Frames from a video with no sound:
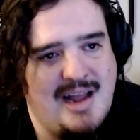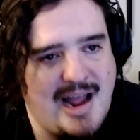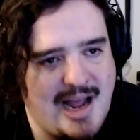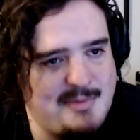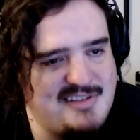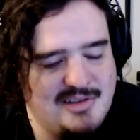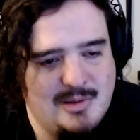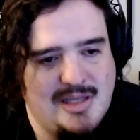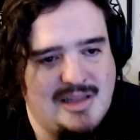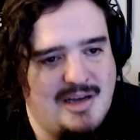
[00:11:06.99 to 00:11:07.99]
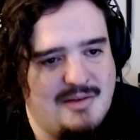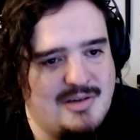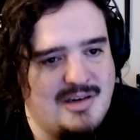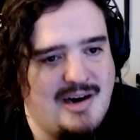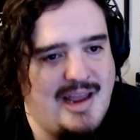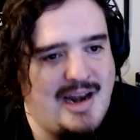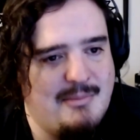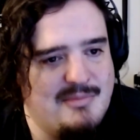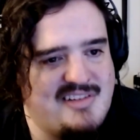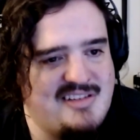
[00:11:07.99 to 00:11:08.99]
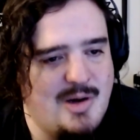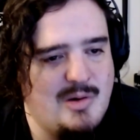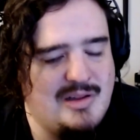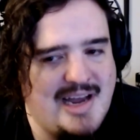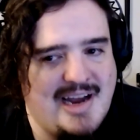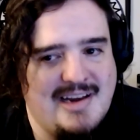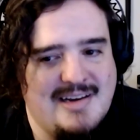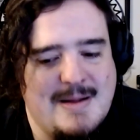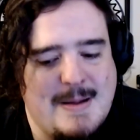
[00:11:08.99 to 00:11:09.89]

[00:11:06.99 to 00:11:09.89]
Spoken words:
Absolutely love her, and I'm so glad.